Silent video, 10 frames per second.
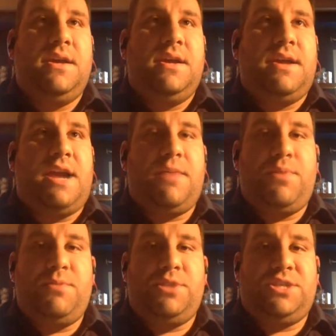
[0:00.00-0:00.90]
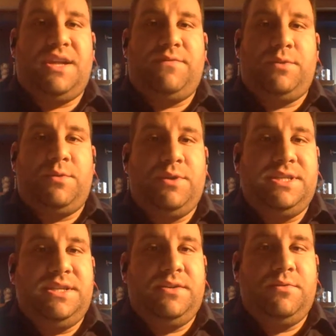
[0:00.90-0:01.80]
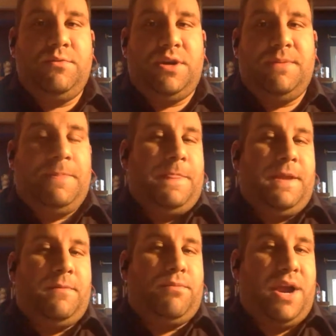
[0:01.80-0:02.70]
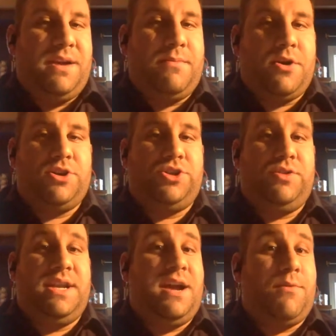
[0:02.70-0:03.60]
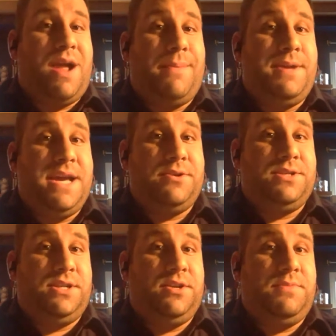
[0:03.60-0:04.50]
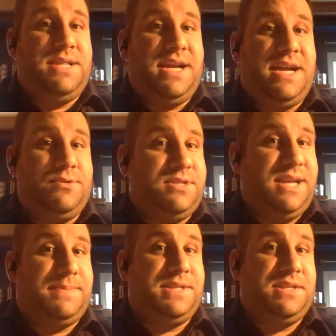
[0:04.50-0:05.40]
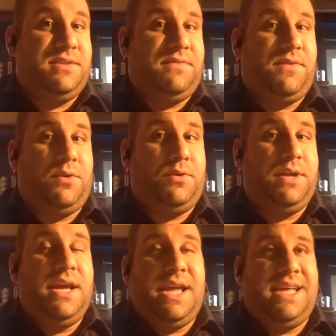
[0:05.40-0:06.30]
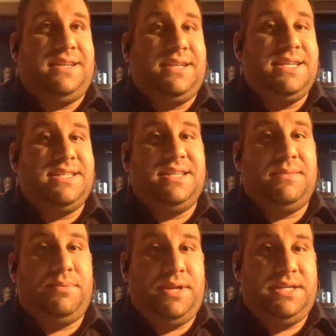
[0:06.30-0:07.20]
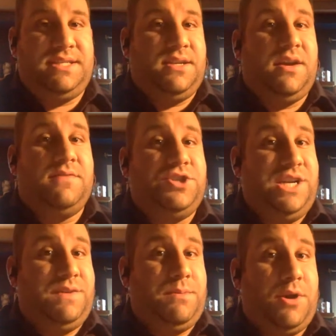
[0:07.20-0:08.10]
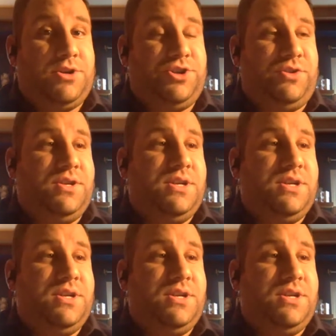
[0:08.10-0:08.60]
Now you're pretty much left with Quincy Enunwa, Brandon Marshall, and now Robbie Anderson could be the guy who steps into the fold, at least in the place of Jalen Marshall.